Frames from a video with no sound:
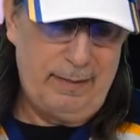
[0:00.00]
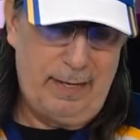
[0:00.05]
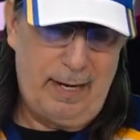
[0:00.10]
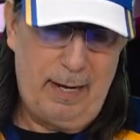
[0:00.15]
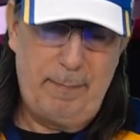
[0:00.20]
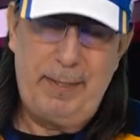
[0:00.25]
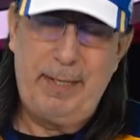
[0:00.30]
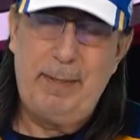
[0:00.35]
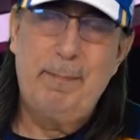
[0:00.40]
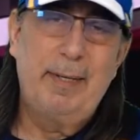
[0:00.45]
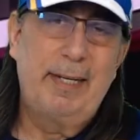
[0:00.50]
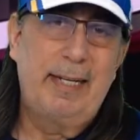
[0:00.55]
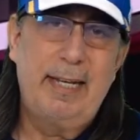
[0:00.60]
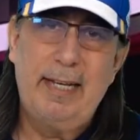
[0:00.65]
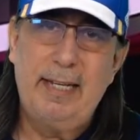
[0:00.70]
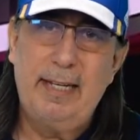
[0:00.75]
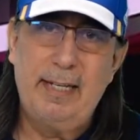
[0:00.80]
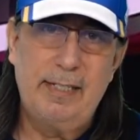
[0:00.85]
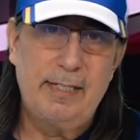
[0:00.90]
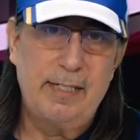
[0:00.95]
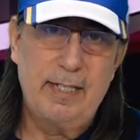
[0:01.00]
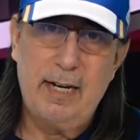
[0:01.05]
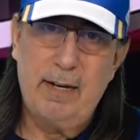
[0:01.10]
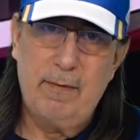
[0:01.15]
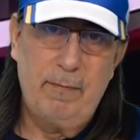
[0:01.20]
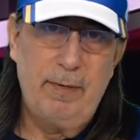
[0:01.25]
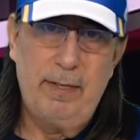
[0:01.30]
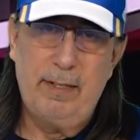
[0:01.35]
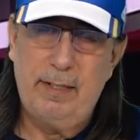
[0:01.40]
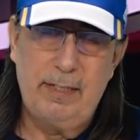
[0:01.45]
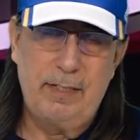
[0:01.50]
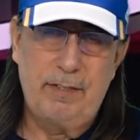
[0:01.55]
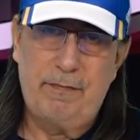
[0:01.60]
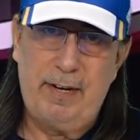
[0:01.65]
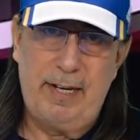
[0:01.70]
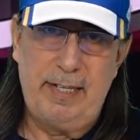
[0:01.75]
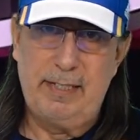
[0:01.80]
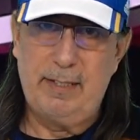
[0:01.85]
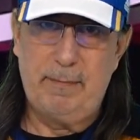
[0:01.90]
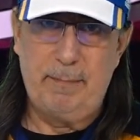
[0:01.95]
I mean, MacKinnon's not, let's
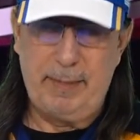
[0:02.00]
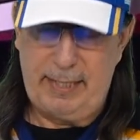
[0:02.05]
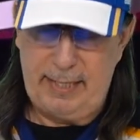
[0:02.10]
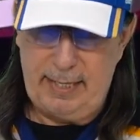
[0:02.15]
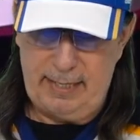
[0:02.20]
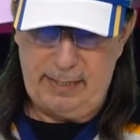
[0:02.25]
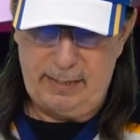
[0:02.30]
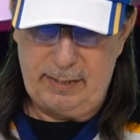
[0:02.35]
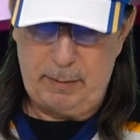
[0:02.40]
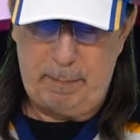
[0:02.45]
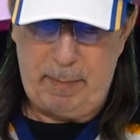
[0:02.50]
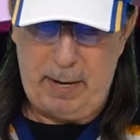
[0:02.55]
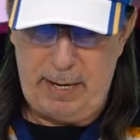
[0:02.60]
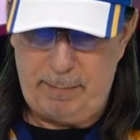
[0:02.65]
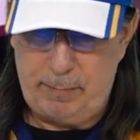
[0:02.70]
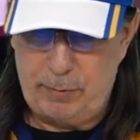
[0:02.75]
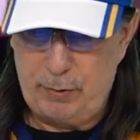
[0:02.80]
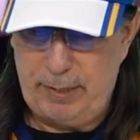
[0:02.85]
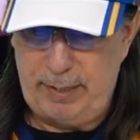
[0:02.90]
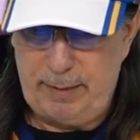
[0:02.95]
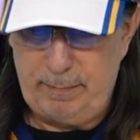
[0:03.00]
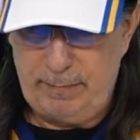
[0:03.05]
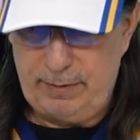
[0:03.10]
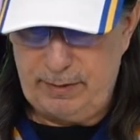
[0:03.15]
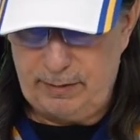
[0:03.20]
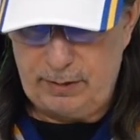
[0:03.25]
face it, MacKinnon's a pipe dream.